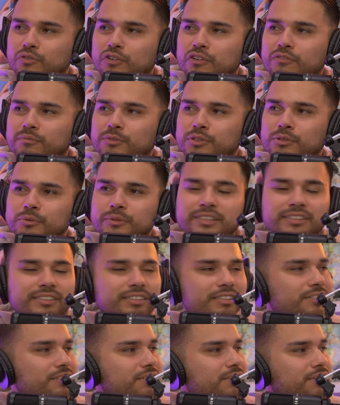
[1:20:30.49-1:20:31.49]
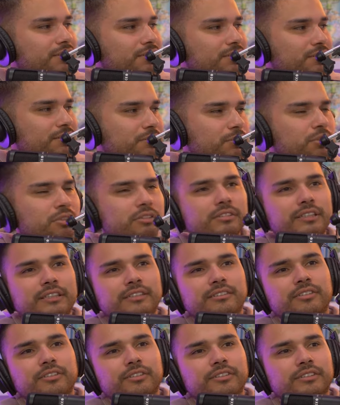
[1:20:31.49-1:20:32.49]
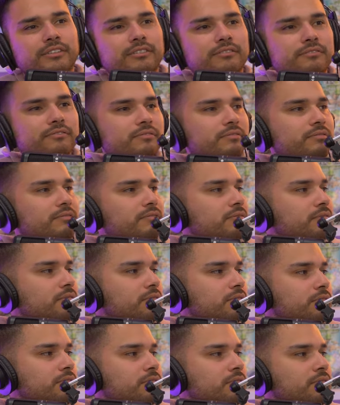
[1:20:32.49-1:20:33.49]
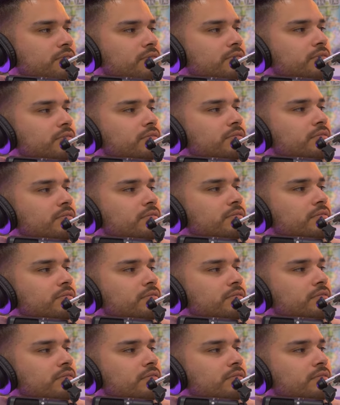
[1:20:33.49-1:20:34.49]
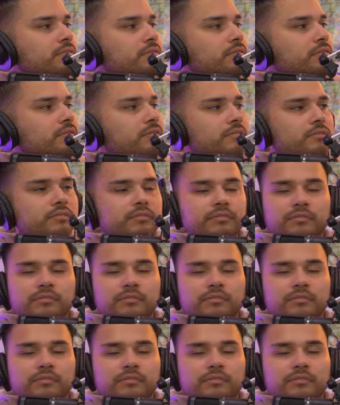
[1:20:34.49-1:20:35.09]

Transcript: 12 more weeks left in this year. Well, like 13. So next April, maybe we'll be we'll be there. Yeah, we're